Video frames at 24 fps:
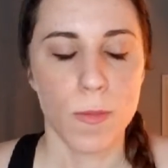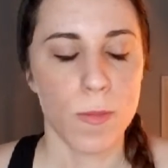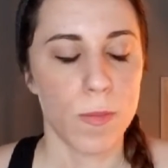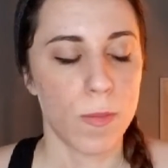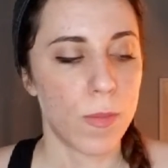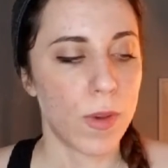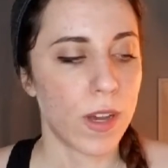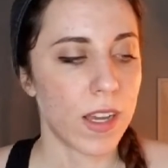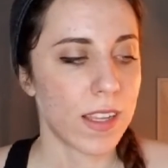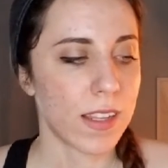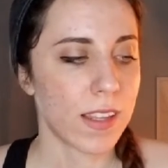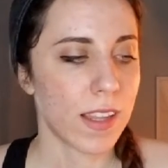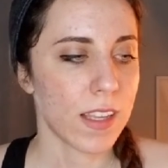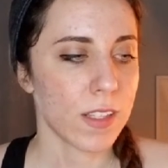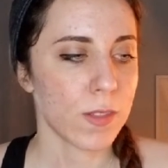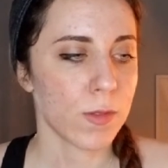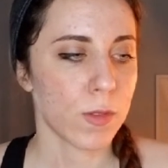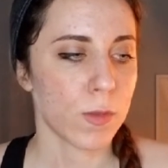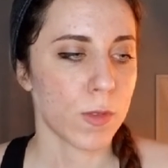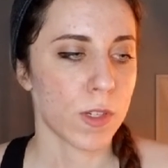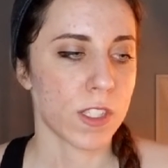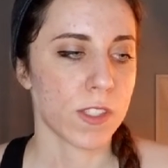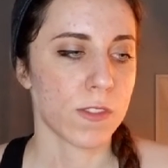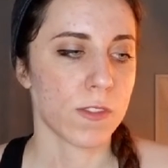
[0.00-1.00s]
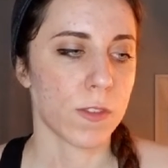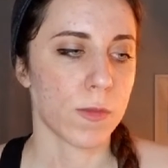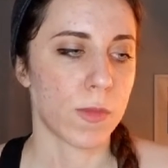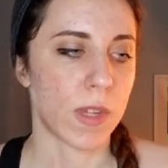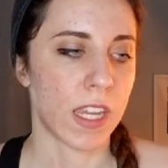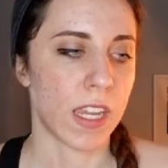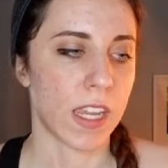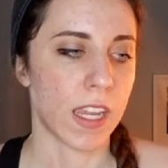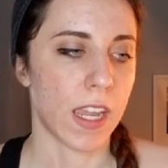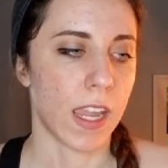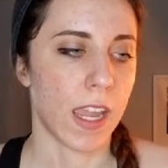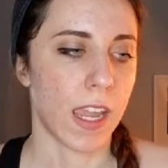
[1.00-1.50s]
But that's what works for
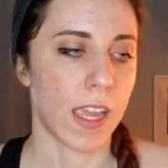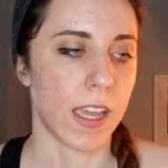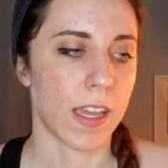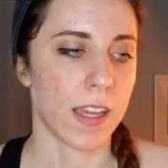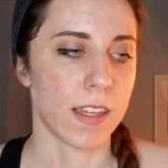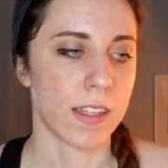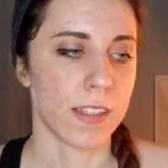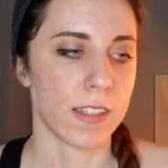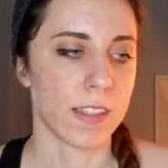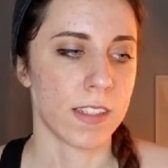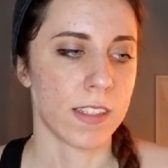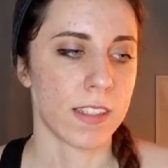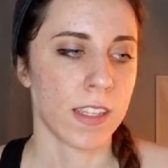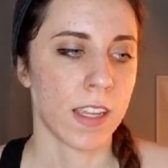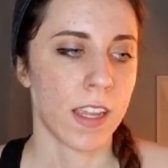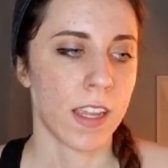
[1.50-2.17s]
me, and